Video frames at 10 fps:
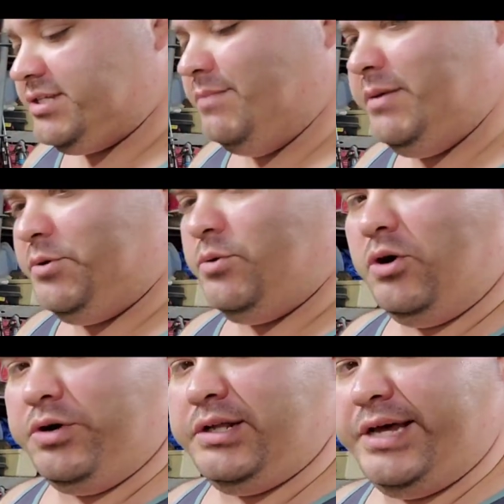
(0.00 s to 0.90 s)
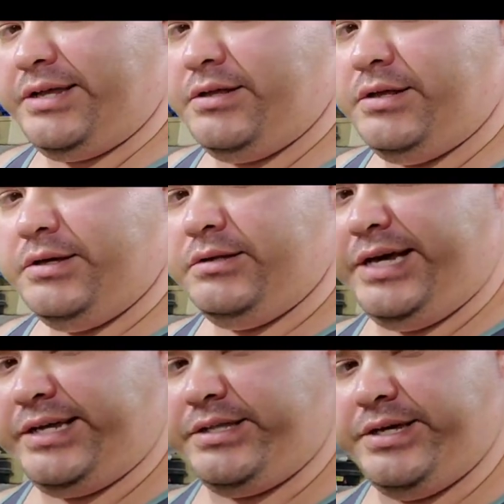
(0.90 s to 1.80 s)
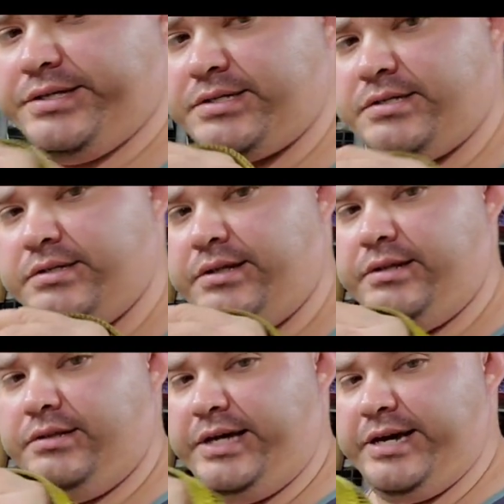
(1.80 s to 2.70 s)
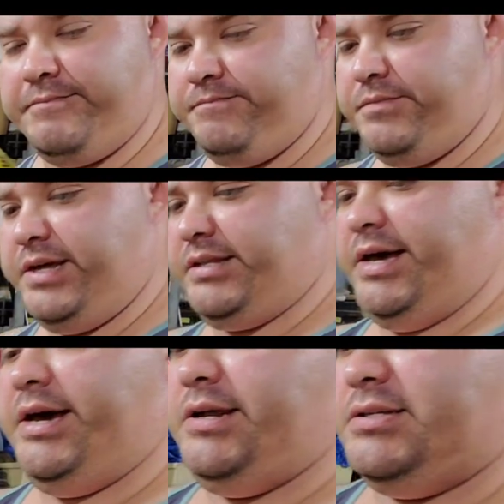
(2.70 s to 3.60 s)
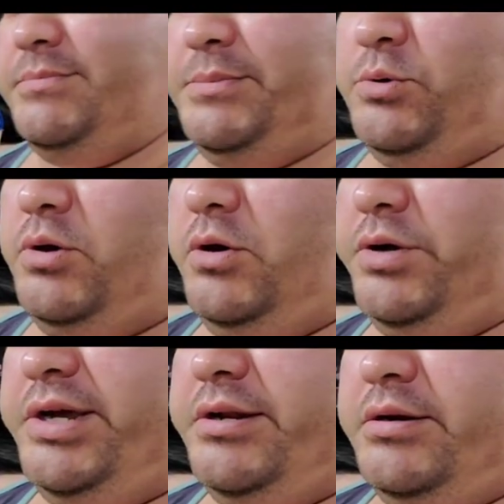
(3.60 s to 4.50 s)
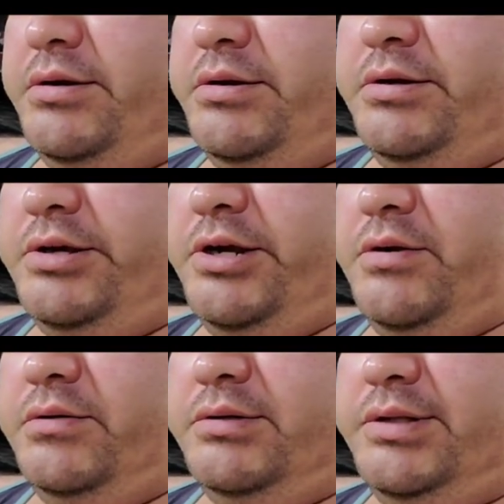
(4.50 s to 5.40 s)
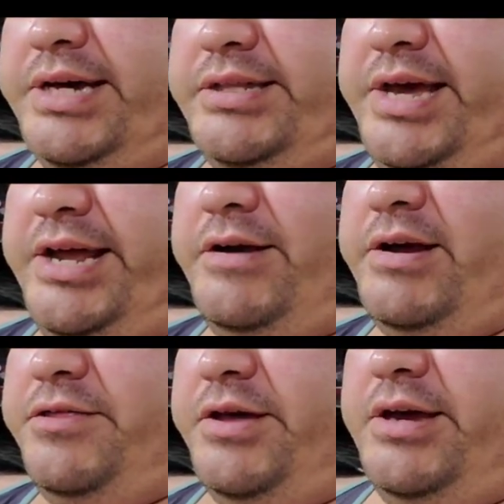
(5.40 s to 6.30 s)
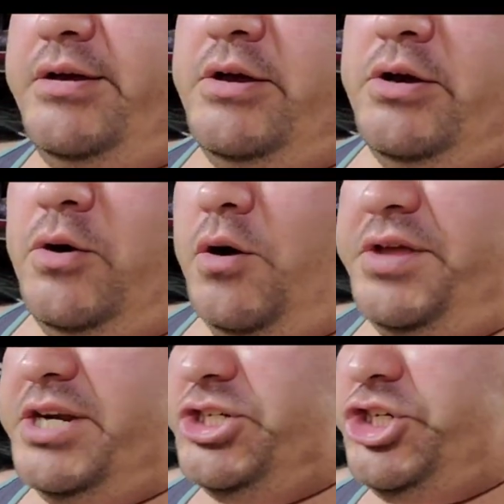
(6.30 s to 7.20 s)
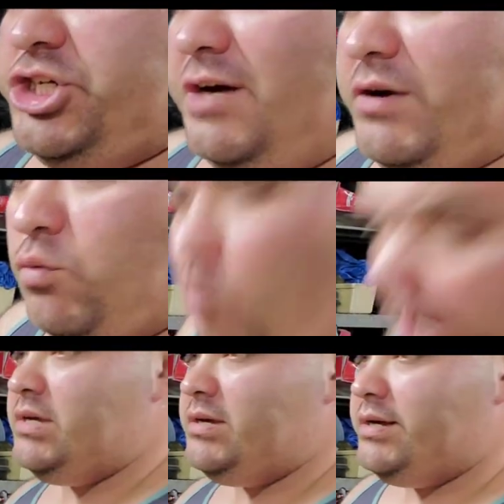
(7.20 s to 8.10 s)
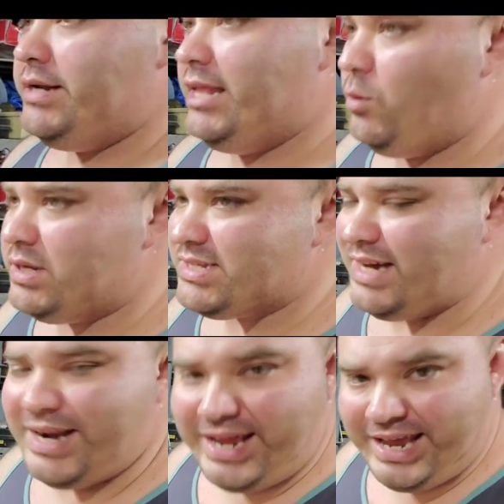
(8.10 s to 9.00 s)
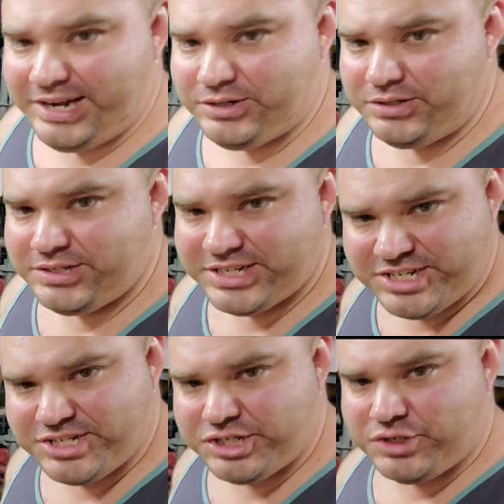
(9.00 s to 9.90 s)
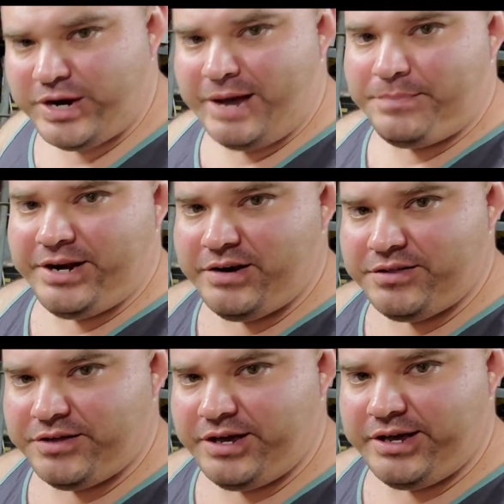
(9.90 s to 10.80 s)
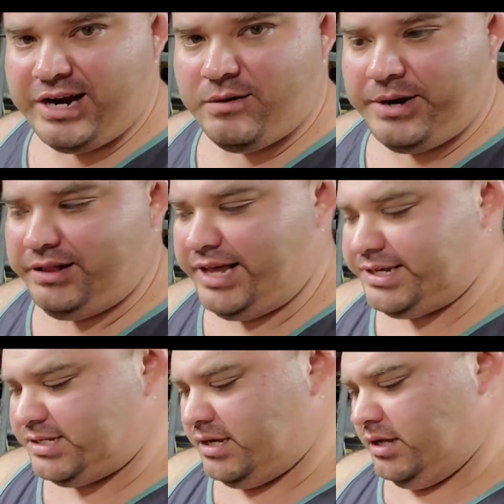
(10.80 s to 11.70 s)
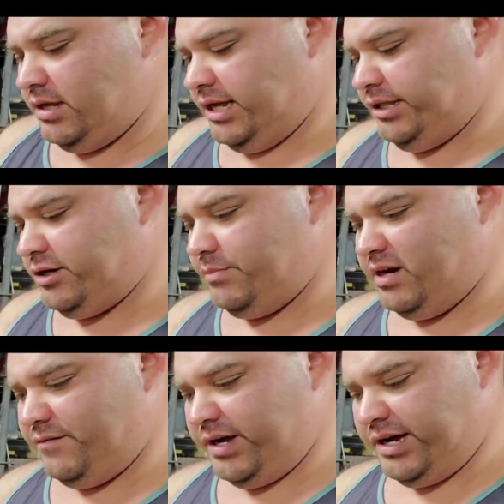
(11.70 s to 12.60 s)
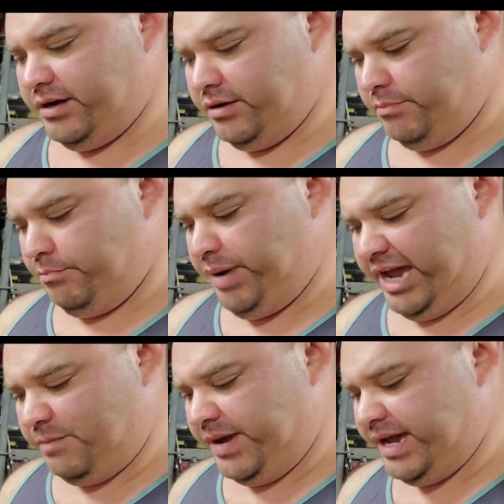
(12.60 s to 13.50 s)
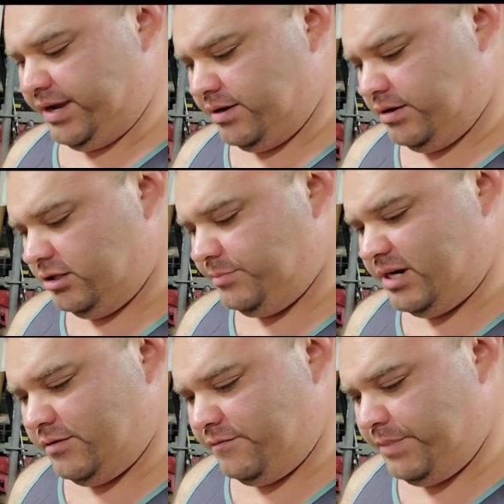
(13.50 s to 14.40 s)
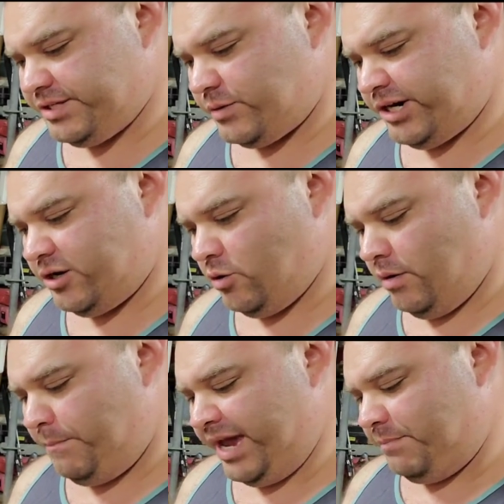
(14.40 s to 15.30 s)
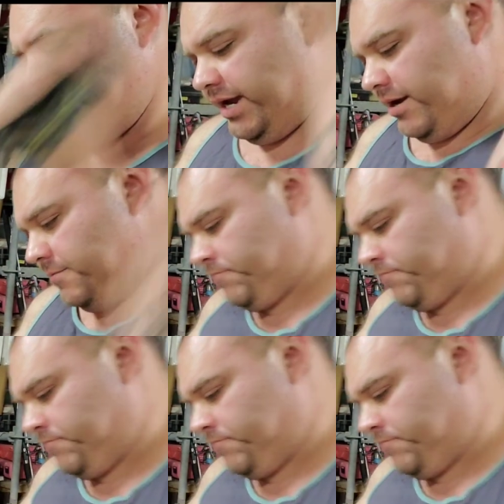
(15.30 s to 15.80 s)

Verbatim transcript: Some people will hold it like like this, like like that. Some people will hold it, you know, like that and everything. Or they just shove it right up. The other one's not a handle. It's just a strap and everything. Everybody likes a little bit of a pank pank, a little bit of Mazurenko pank pank.